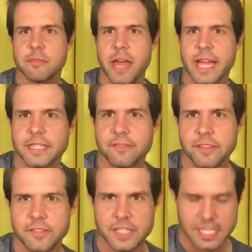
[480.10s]
back to
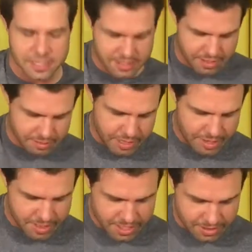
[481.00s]
fifteens on the
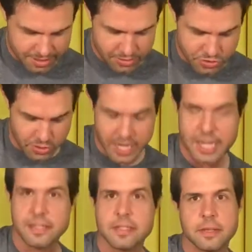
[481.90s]
baby
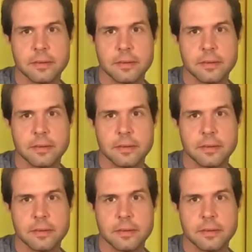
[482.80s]
strings.